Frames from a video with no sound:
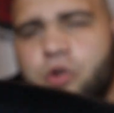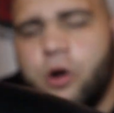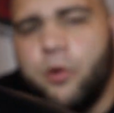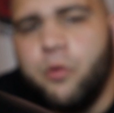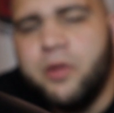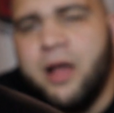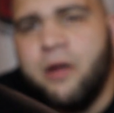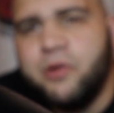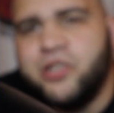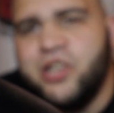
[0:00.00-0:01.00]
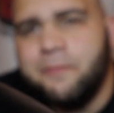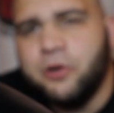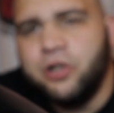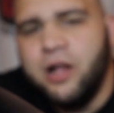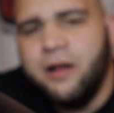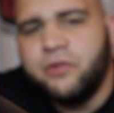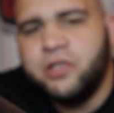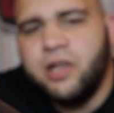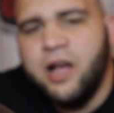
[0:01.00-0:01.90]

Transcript: normal with with cheaper gloves,